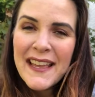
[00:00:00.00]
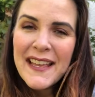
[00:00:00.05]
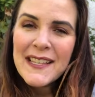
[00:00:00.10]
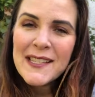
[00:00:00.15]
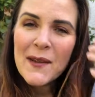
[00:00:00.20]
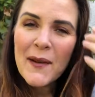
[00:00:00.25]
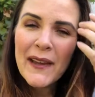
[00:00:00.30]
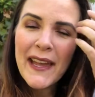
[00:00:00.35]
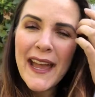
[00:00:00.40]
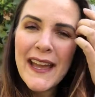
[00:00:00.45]

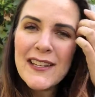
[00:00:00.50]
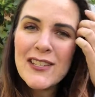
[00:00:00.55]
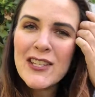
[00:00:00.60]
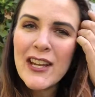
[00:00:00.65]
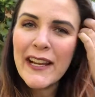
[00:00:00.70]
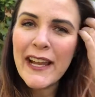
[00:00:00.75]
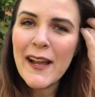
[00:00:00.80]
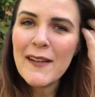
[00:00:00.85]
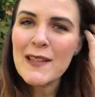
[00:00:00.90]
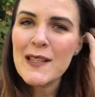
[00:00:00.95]
So again,
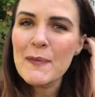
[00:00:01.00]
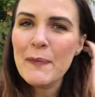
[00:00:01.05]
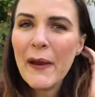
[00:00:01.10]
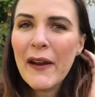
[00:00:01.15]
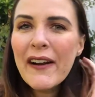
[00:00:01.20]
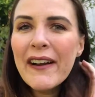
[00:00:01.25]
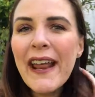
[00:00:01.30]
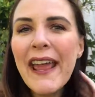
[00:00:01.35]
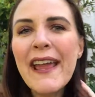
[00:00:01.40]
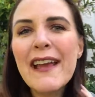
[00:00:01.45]
check out
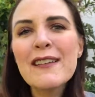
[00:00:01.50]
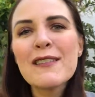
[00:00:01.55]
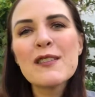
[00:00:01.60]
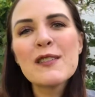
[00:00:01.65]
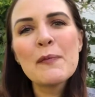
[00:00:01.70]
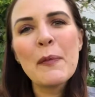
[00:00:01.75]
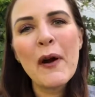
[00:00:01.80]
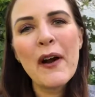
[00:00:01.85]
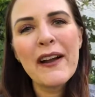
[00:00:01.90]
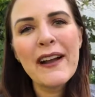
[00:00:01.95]

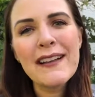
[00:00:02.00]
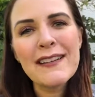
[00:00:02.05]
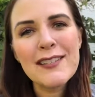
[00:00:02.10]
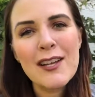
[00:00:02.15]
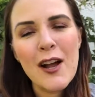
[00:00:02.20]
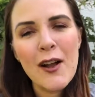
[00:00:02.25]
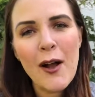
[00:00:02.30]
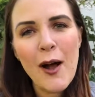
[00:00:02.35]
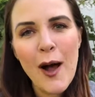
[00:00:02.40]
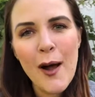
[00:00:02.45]

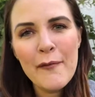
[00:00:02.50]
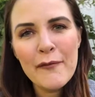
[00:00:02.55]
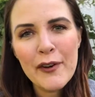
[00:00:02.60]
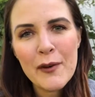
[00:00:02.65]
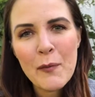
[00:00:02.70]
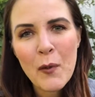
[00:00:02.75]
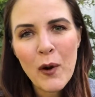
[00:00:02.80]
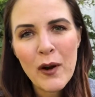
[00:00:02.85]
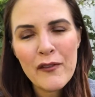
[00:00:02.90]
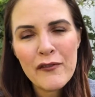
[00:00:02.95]
spiritandspark.com
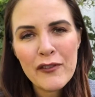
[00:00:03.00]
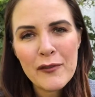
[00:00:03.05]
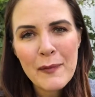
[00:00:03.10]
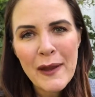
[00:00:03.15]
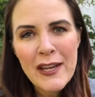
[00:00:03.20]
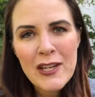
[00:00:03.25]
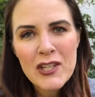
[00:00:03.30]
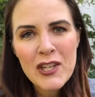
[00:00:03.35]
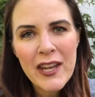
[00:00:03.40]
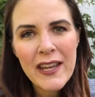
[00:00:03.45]
for more
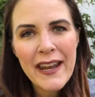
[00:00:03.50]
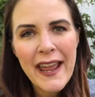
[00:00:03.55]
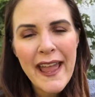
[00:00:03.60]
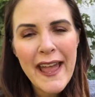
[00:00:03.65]
information.